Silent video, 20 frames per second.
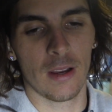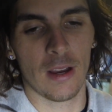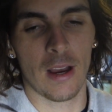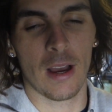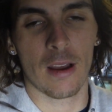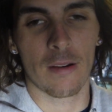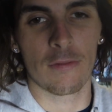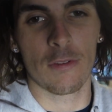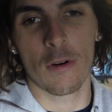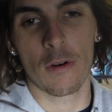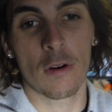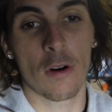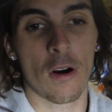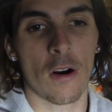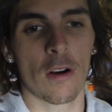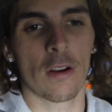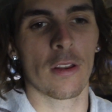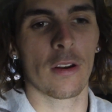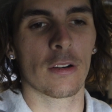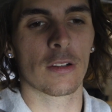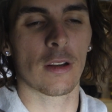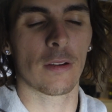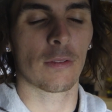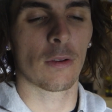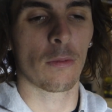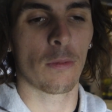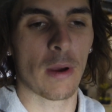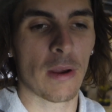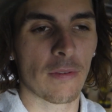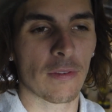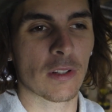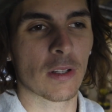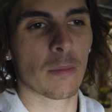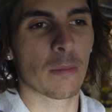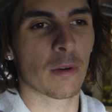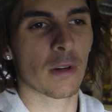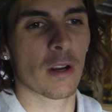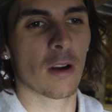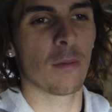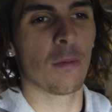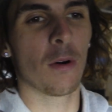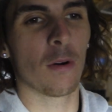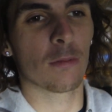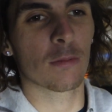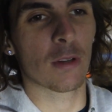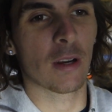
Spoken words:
I have no car there, so I have to wait for someone to come home